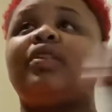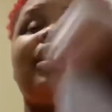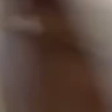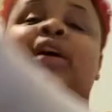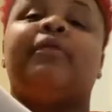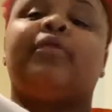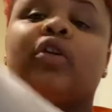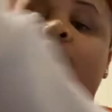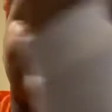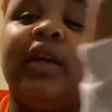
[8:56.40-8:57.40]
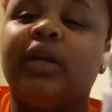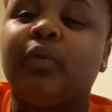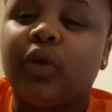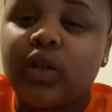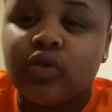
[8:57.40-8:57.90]
And for
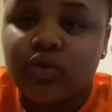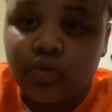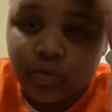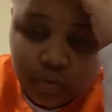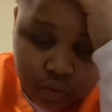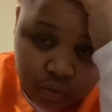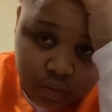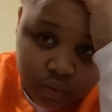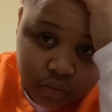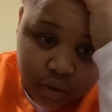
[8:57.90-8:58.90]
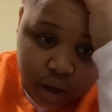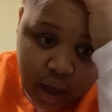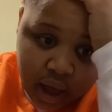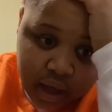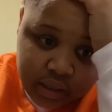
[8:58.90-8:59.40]
anyone who
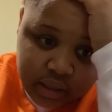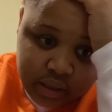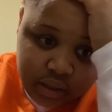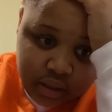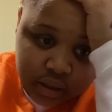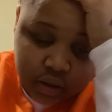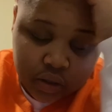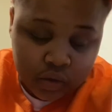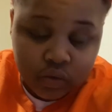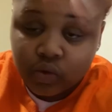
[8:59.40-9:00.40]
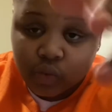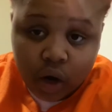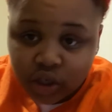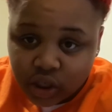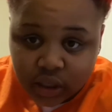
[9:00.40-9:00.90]
has... who's
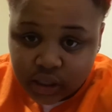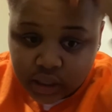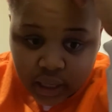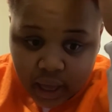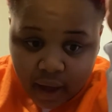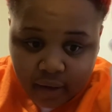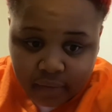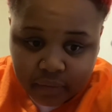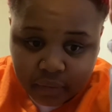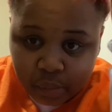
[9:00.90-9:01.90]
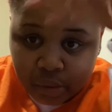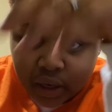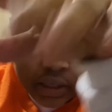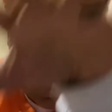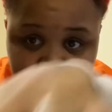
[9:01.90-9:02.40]
watching this and they have
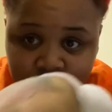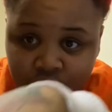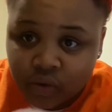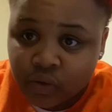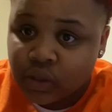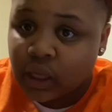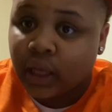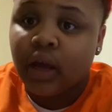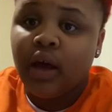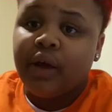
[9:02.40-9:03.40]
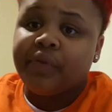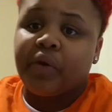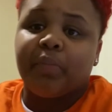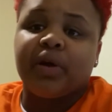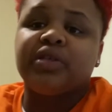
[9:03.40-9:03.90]
breast issues, like their breasts,